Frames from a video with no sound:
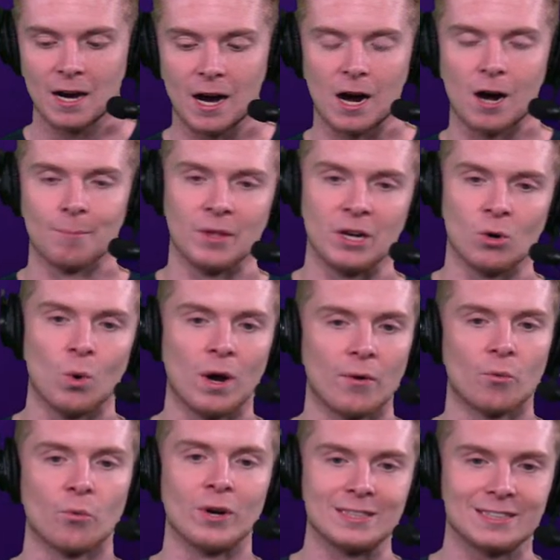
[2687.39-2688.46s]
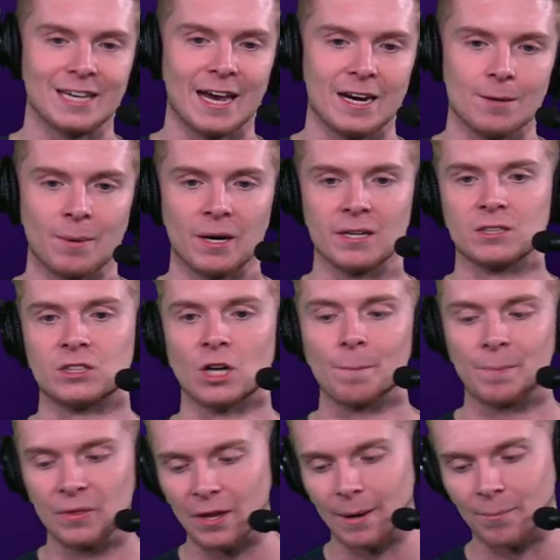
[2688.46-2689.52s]
Um, they don't want to risk anybody
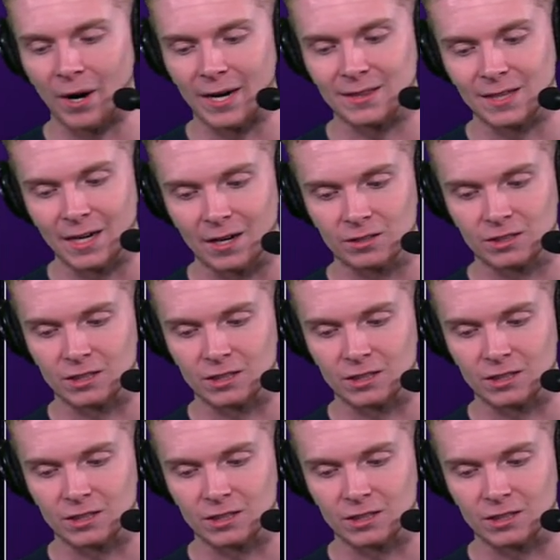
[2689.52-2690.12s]
jumping them right there.